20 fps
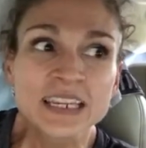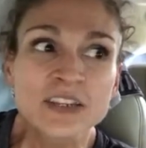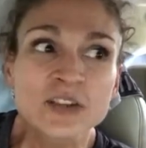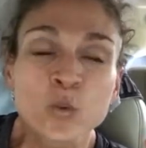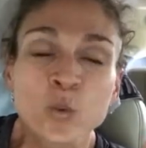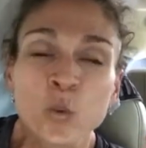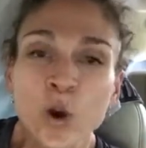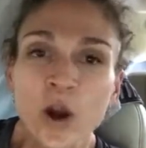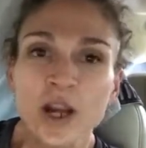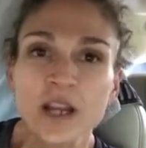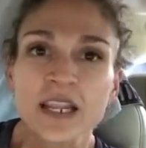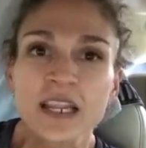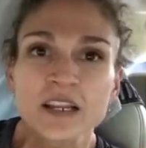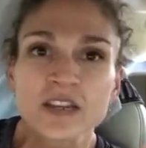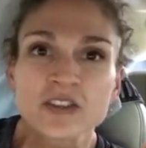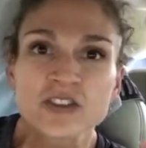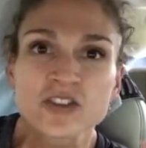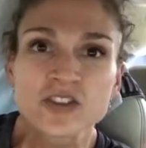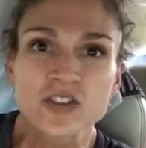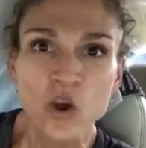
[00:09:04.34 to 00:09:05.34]
working
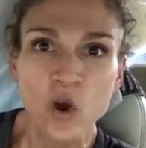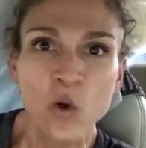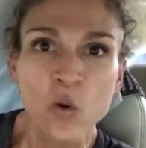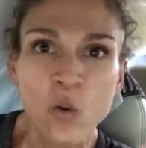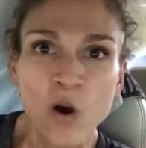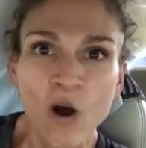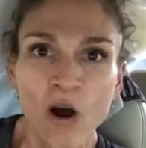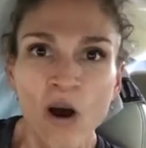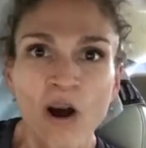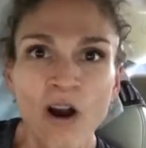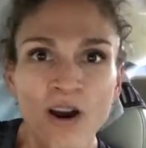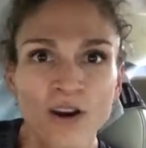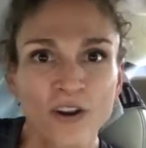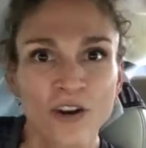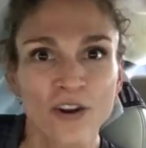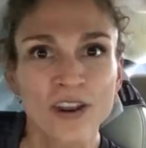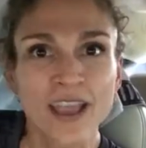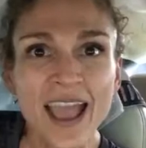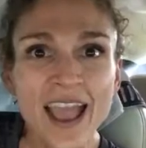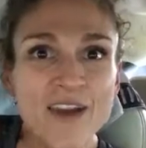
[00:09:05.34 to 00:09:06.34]
so hard
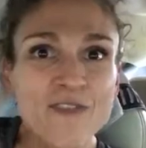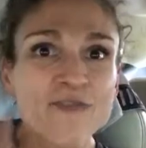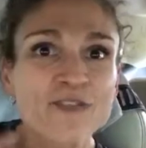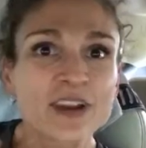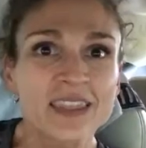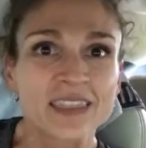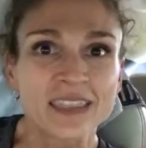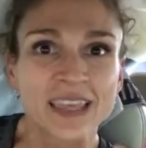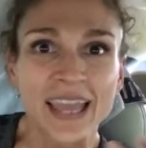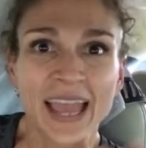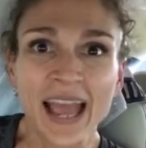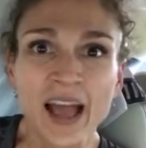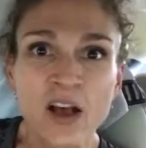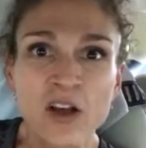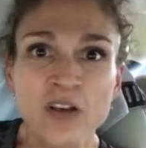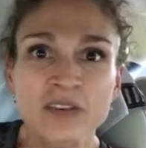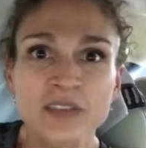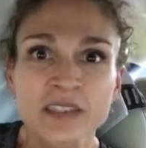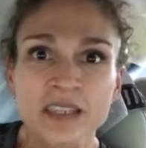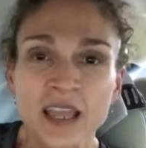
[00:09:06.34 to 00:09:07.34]
on everything
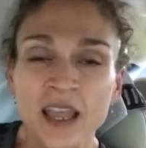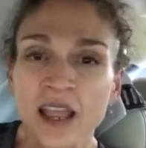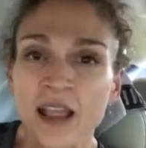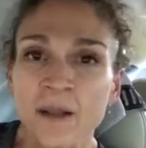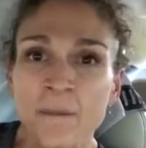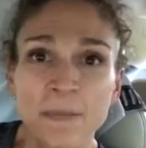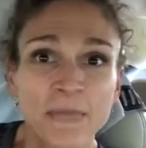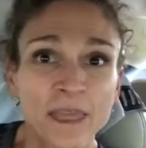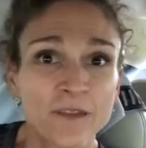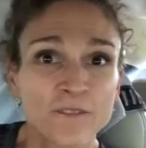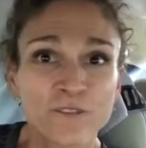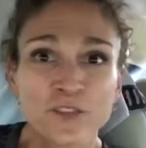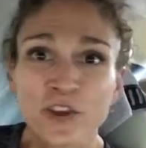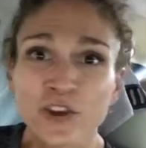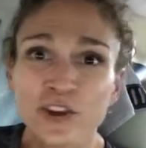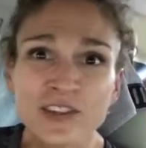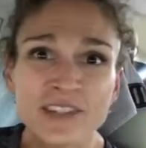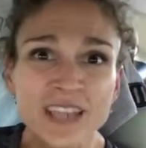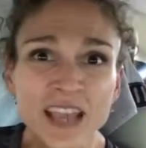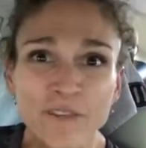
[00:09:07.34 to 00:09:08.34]
else. If
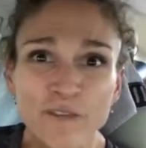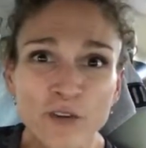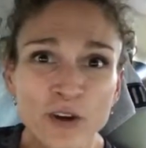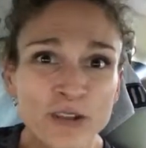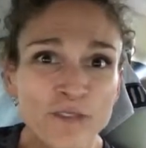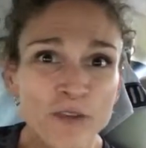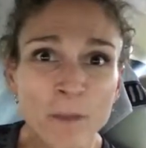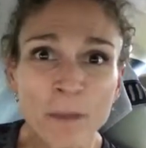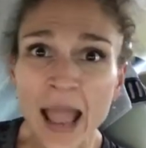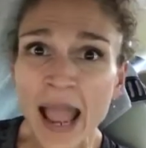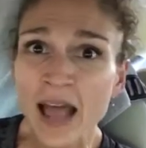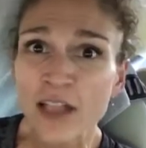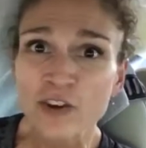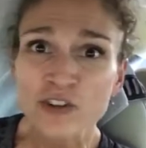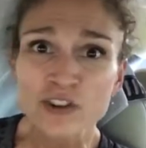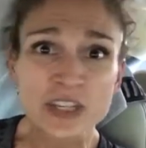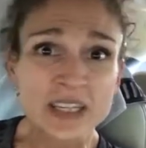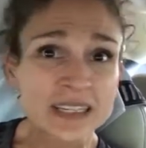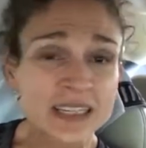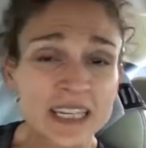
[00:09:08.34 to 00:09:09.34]
you're suffering from
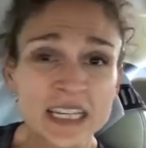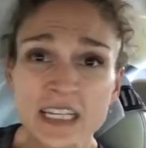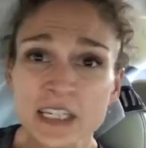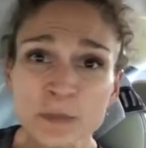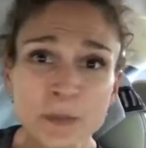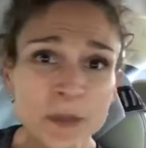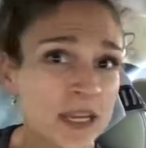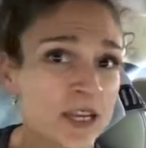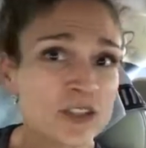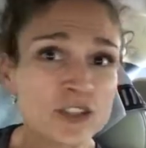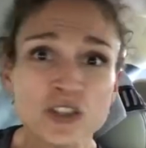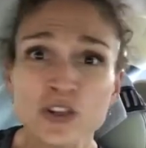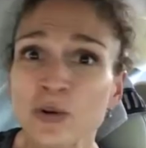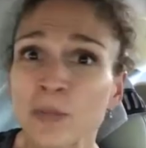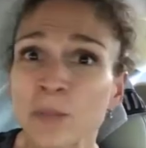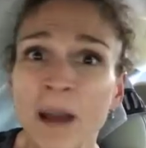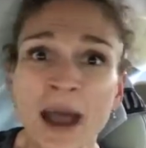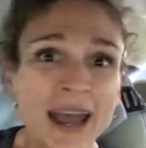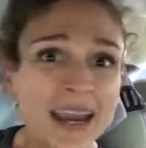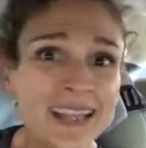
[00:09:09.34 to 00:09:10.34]
allergies, it's because your
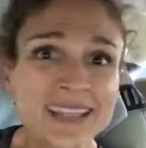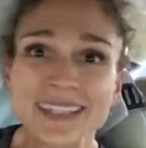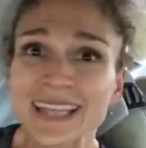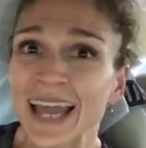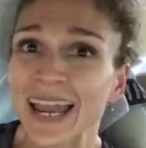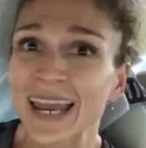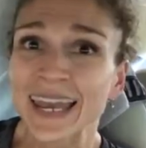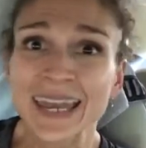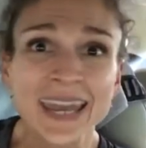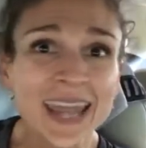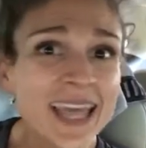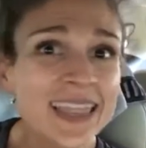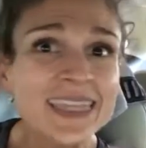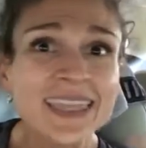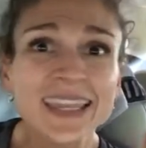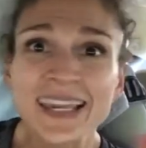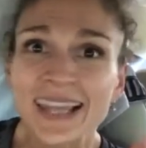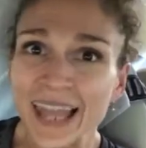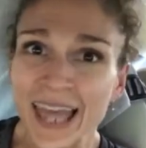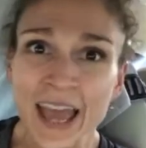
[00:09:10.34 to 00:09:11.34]
body's got
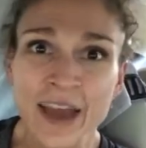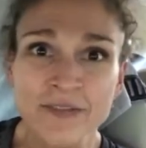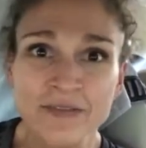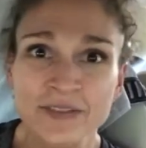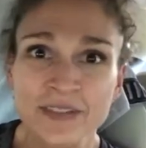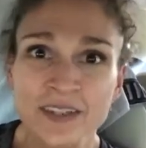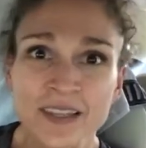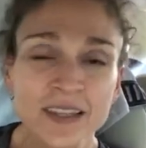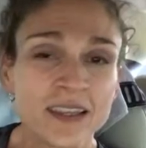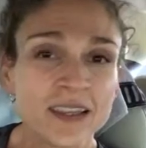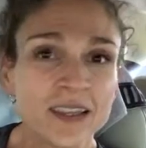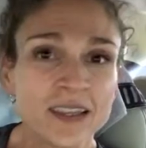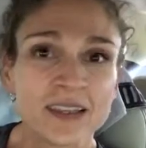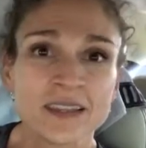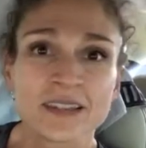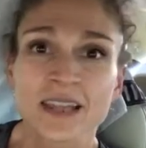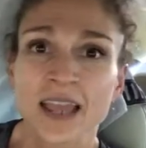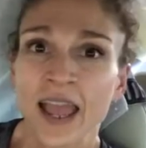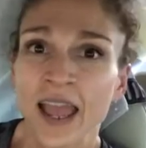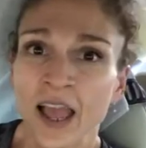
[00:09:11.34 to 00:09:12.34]
nothing left
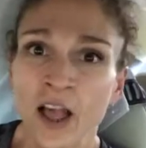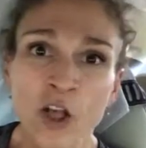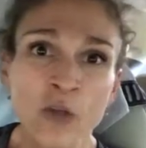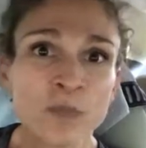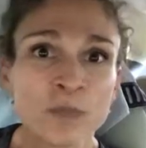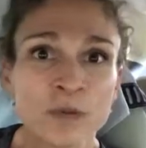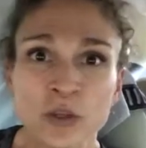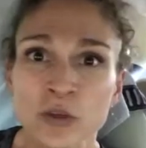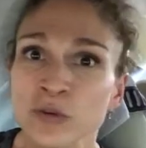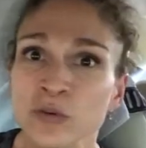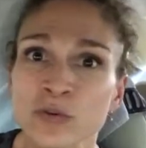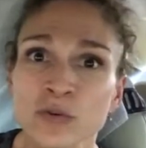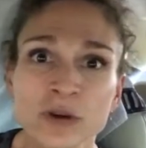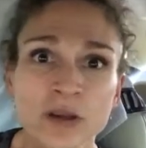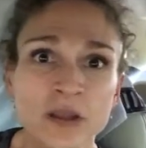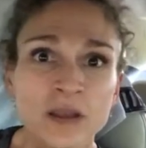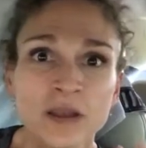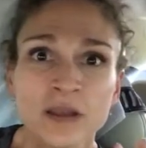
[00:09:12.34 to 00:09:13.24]
to help you